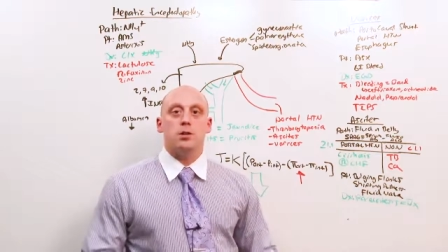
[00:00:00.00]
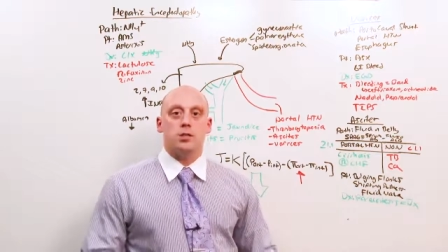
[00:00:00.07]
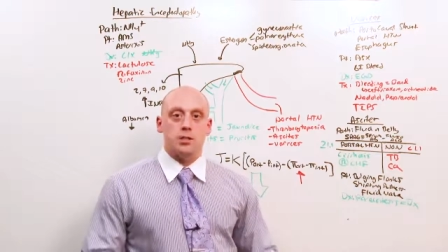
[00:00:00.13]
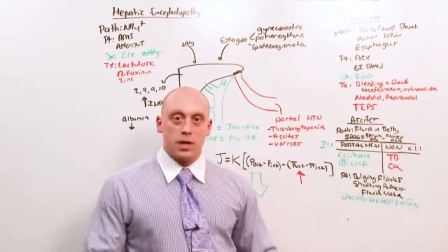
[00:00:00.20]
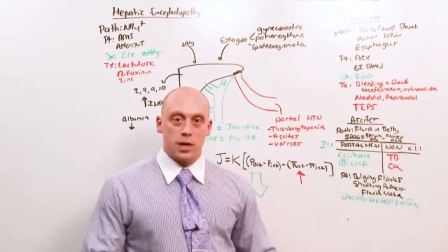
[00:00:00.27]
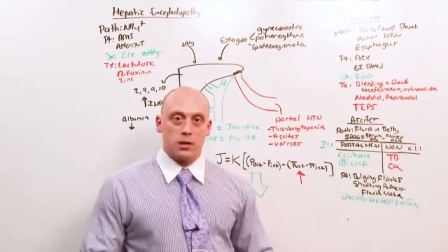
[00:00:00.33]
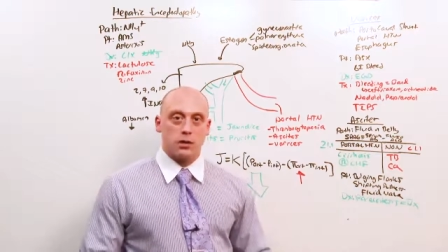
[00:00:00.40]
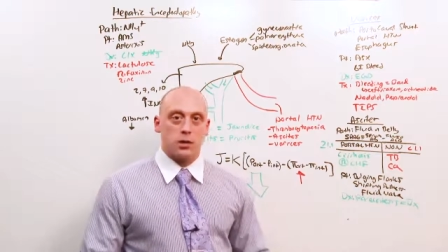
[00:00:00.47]
to
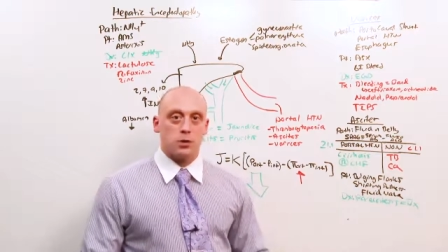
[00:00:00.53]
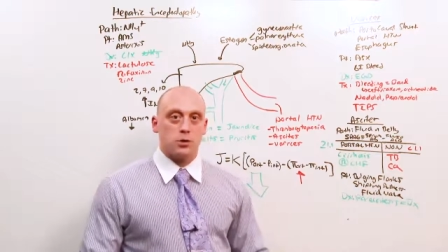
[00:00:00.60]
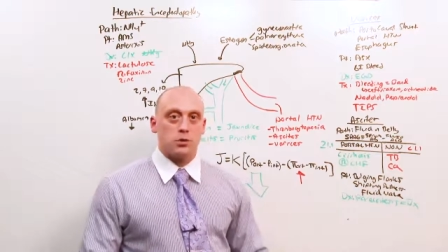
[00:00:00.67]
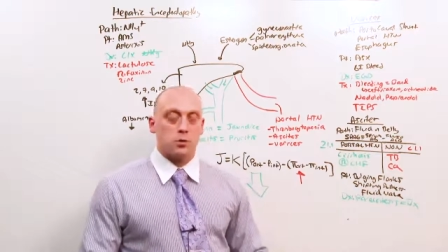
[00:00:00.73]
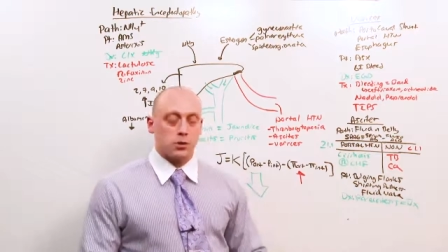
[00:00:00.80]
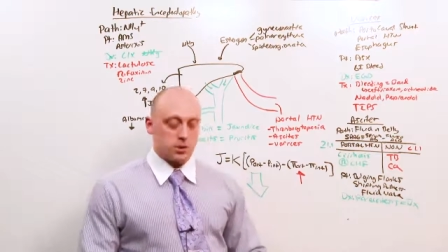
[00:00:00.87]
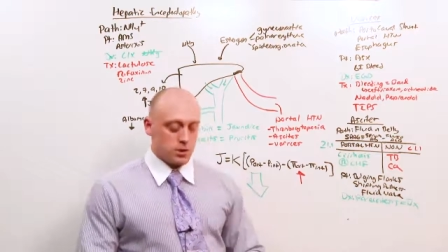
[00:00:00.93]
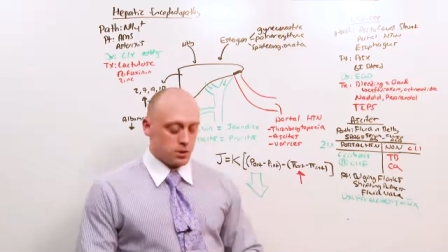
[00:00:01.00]

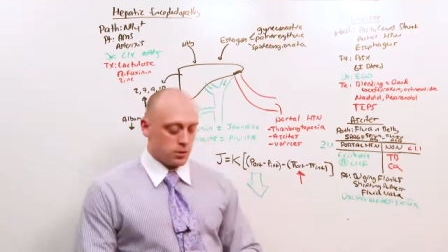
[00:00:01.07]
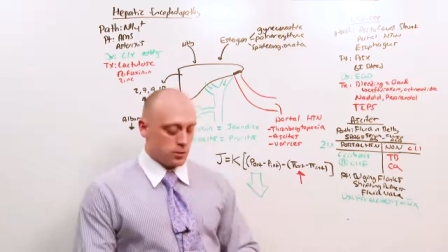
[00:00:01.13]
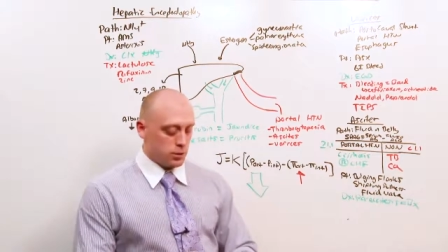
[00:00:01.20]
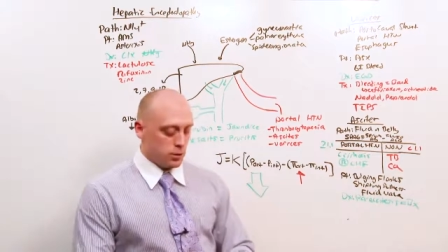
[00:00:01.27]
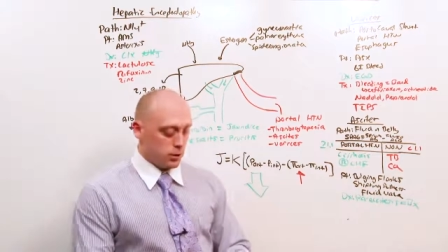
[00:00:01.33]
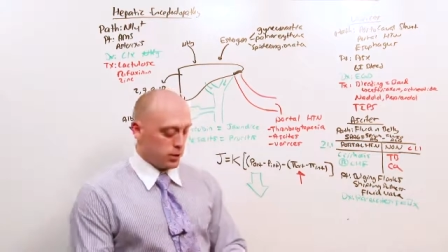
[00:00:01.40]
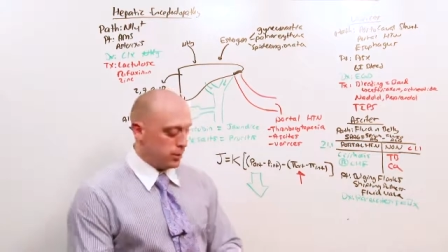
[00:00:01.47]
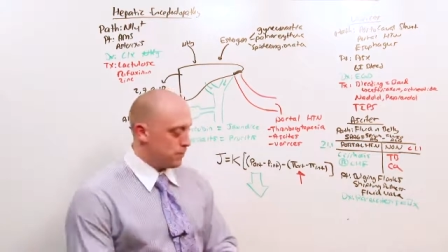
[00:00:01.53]
diagnose what's in the
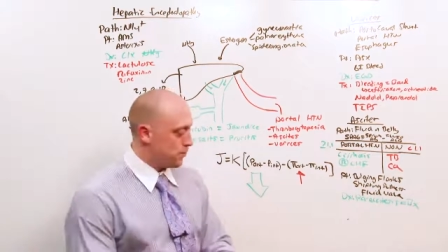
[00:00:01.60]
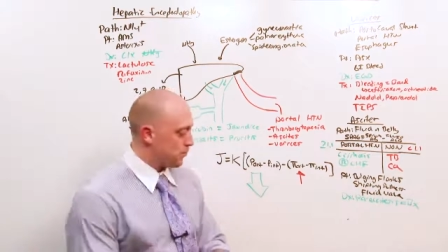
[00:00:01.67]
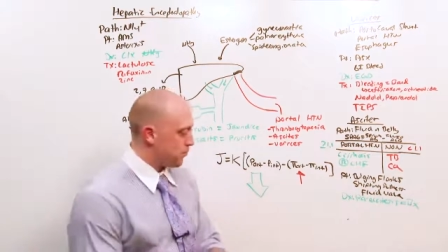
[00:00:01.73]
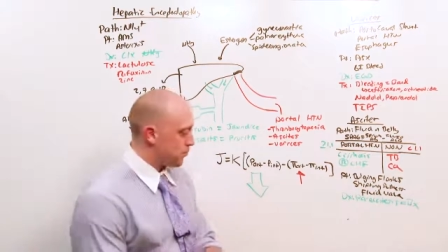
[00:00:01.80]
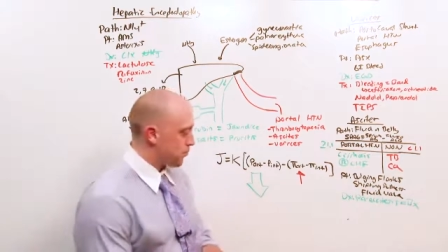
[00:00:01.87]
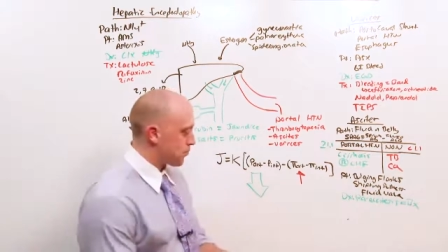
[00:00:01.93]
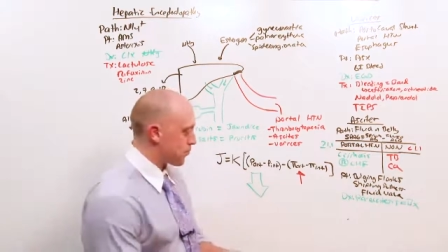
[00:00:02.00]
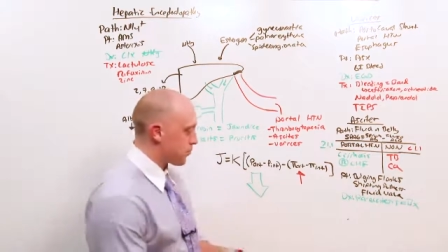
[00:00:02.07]
fluid.
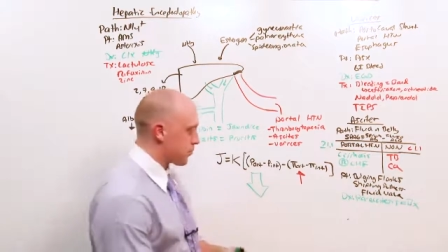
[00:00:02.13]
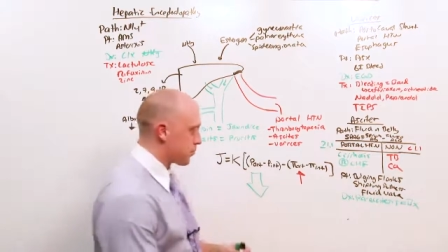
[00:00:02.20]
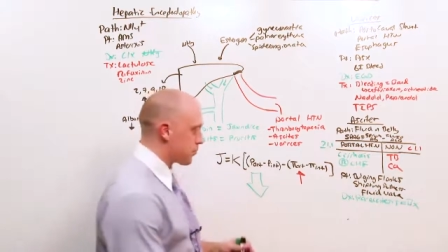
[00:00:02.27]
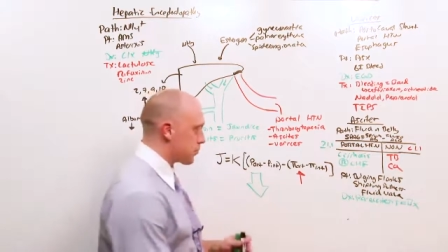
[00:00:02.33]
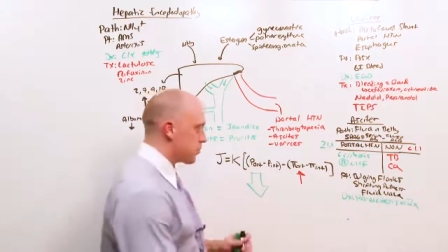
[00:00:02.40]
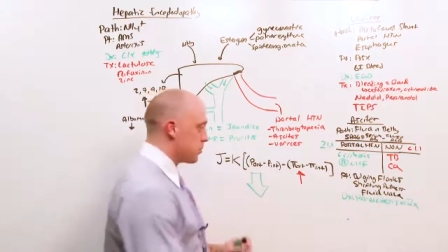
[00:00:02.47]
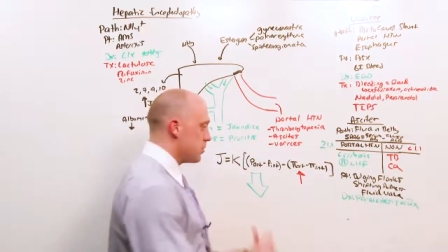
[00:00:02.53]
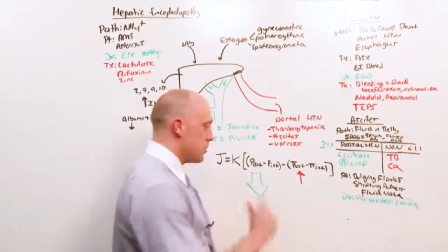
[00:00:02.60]

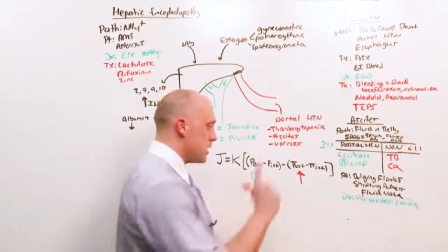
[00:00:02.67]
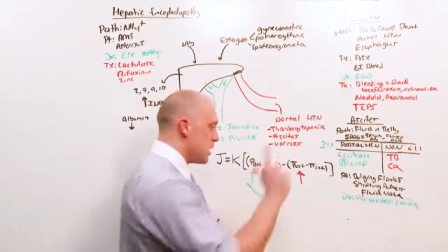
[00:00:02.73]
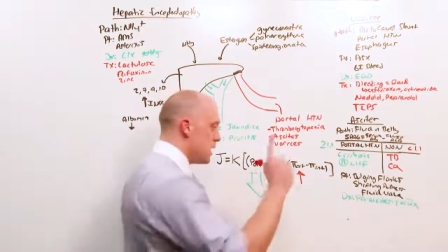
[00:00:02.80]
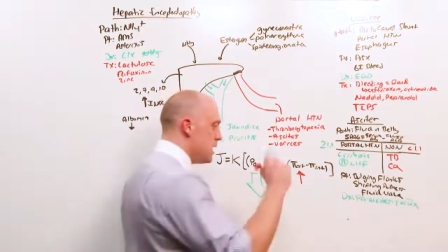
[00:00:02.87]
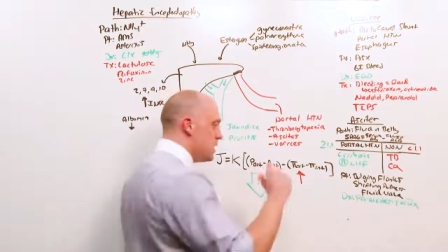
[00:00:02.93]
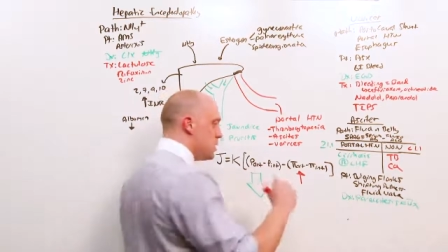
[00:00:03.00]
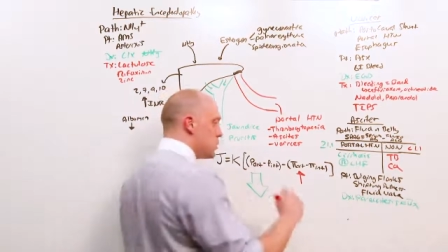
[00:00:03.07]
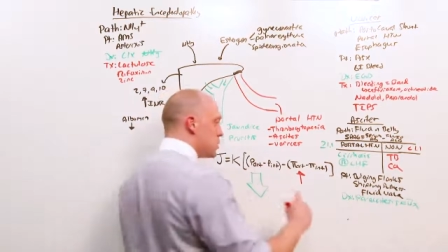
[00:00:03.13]

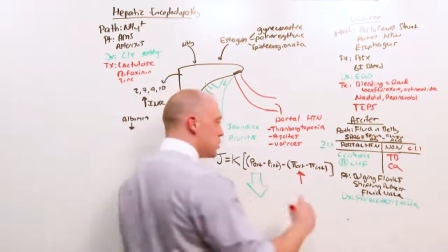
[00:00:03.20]
In a